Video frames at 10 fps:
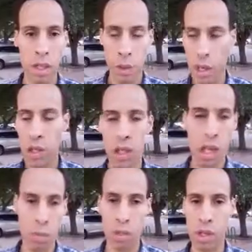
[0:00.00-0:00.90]
to
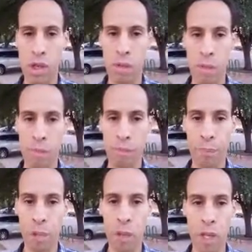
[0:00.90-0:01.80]
educate themselves.
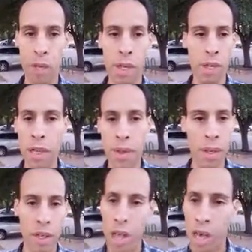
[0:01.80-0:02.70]
Okay, because other
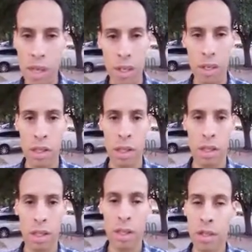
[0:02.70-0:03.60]
than that,
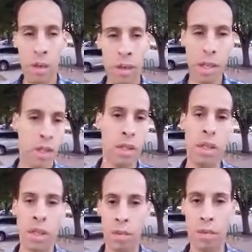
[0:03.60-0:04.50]
it's going to
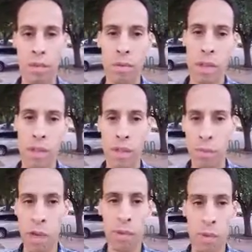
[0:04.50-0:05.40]
continue because
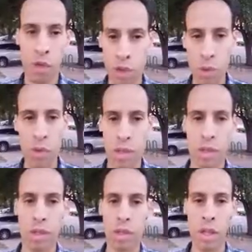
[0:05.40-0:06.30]
people are choosing
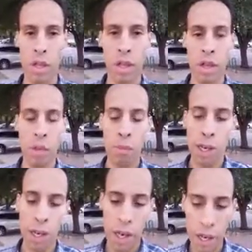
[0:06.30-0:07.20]
this.
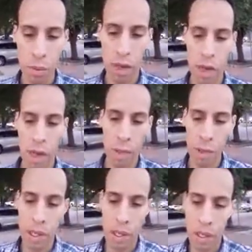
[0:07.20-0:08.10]
But anyway,
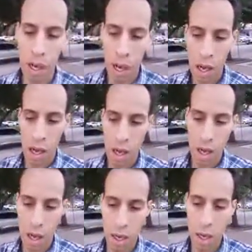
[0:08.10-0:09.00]

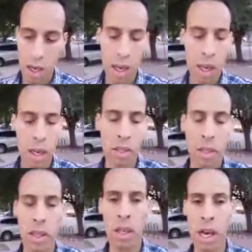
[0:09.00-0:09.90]

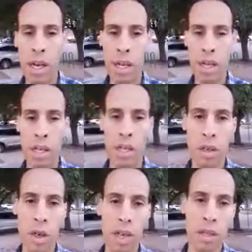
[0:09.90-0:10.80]

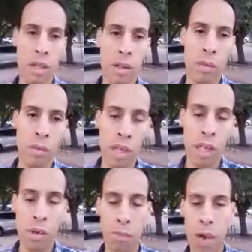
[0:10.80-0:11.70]
I told
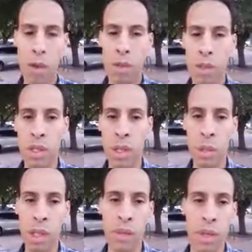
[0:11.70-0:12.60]
Blake about,
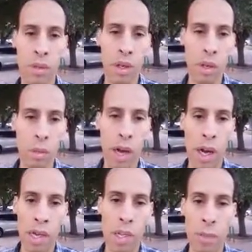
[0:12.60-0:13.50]
Stephen Greer,
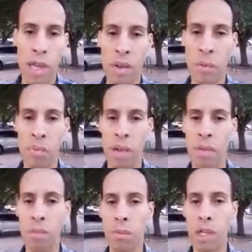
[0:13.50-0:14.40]
why he's been having
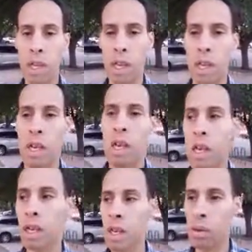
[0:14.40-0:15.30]
problems,
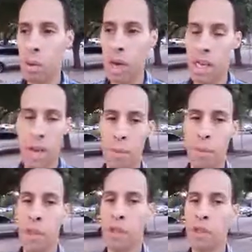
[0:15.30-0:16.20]
why to
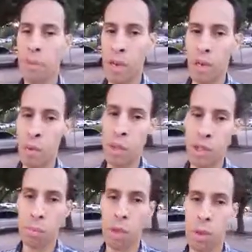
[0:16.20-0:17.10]
depend on
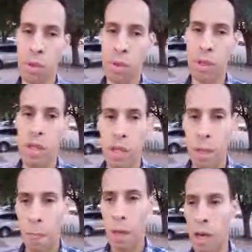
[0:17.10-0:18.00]
whistleblowers.
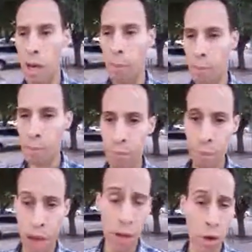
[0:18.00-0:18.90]

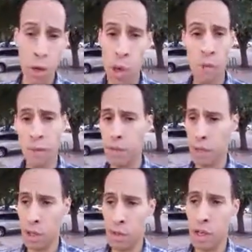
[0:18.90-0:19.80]
I don't know if
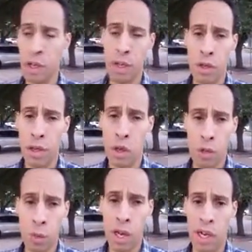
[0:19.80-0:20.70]
Stephen Greer
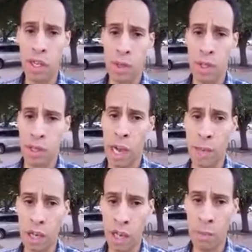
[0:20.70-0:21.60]
knows what
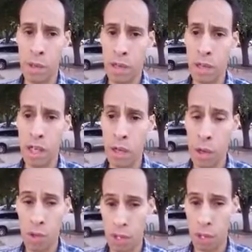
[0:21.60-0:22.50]
type of government it is. He
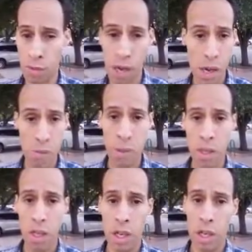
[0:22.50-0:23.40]
knows it's
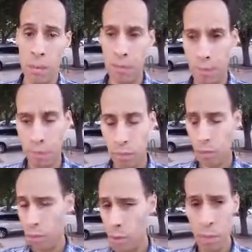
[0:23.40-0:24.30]
corrupt.
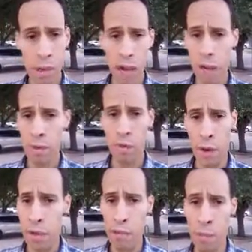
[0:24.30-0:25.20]
But
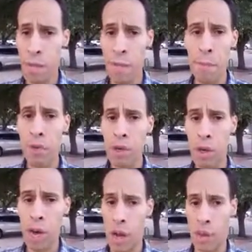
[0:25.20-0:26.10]
very few people
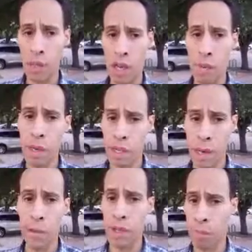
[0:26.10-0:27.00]
know how this government
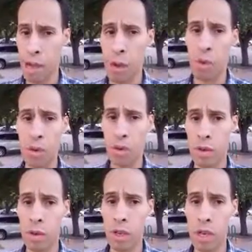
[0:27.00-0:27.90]
came into power.
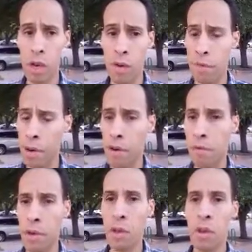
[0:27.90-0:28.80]
Very
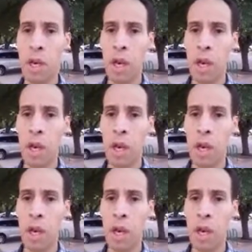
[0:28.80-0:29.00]
few.